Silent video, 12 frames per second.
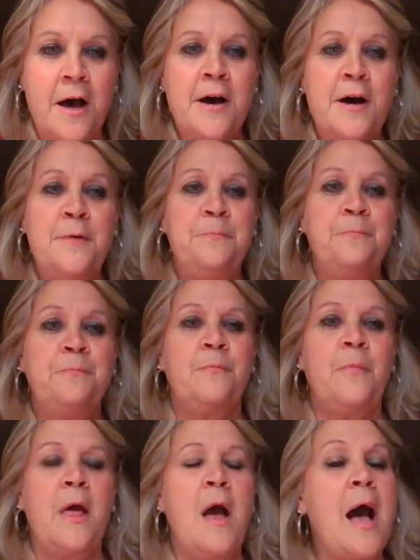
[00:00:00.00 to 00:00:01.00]
Um,
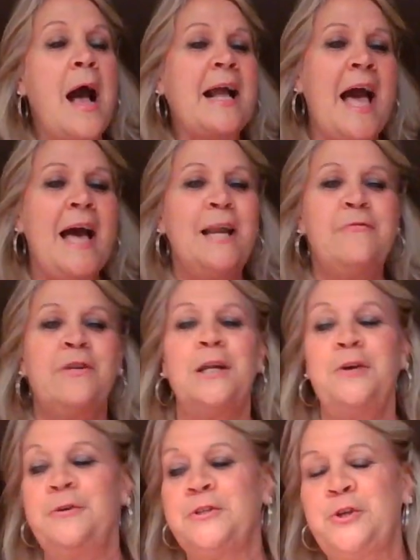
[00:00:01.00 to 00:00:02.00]
I kind of
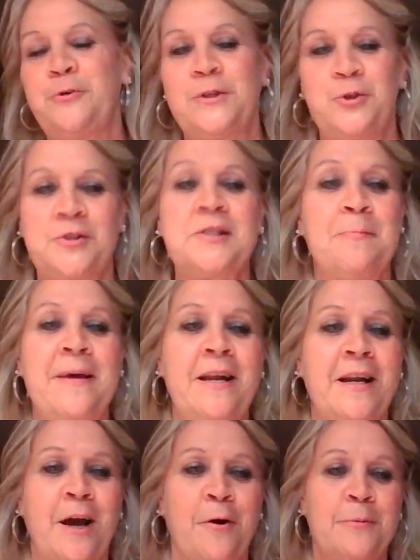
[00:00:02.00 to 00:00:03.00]
alluded to it just a
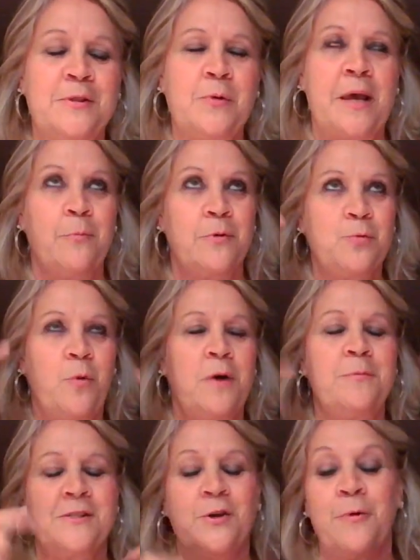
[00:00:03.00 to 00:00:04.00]
minute ago. It was it was
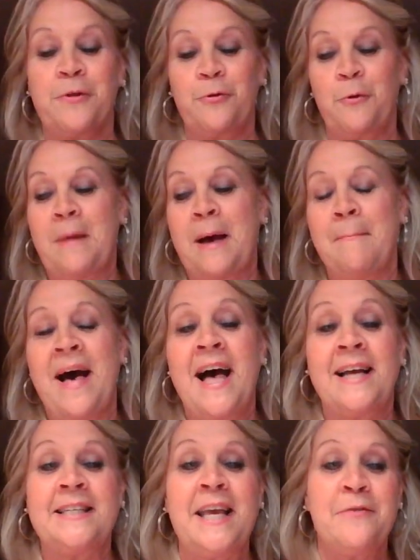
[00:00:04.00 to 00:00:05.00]
what was going through my
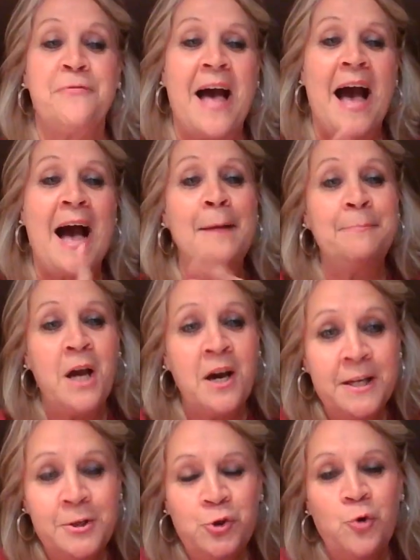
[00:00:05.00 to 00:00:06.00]
mind. If I'm
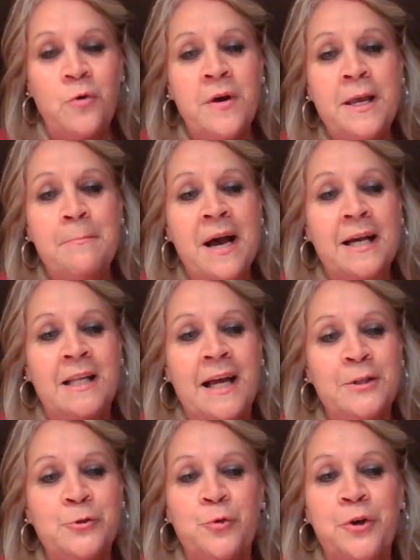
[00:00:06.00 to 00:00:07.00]
not enjoying my
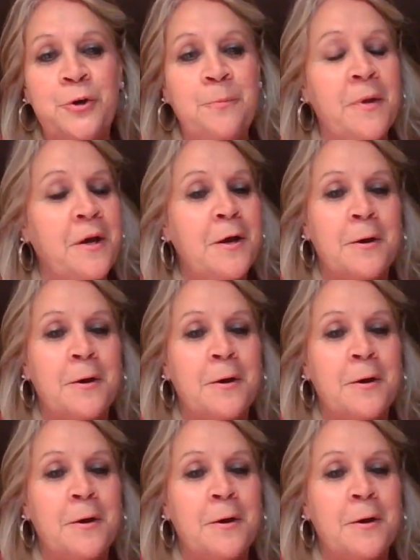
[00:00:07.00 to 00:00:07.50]
classroom,